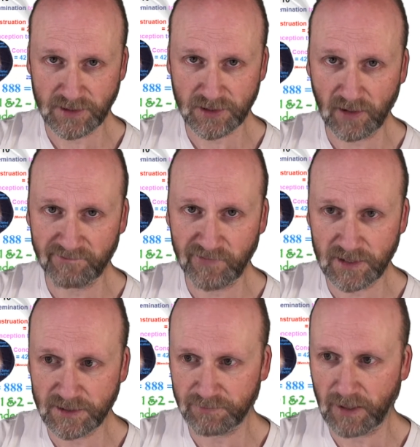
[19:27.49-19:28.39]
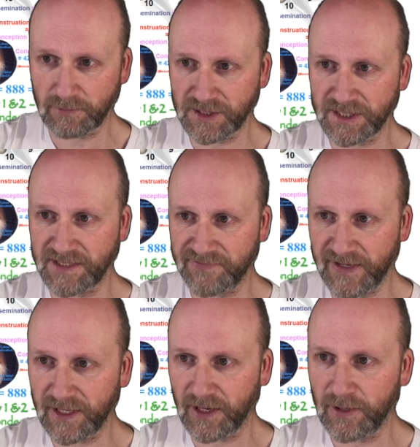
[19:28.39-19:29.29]
Scott first published his
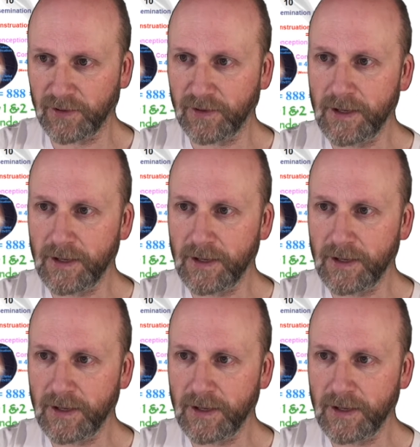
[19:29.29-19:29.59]
video